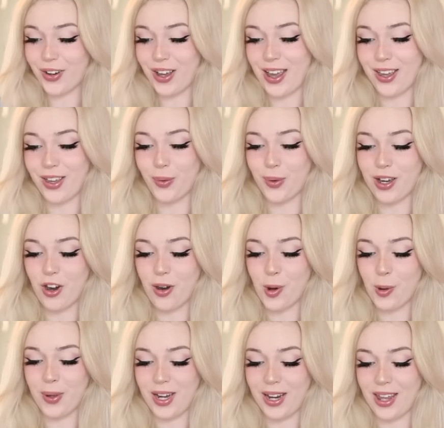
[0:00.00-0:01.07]
Okay, here we go. I'm
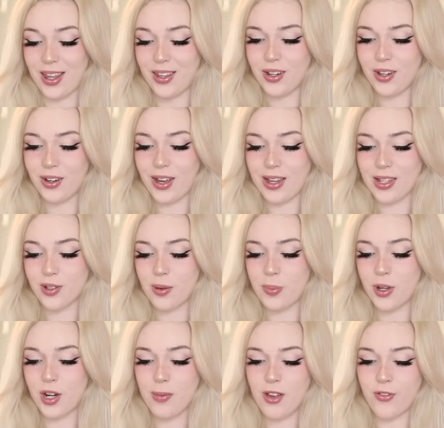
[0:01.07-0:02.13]
opening it. Okay, so I'm putting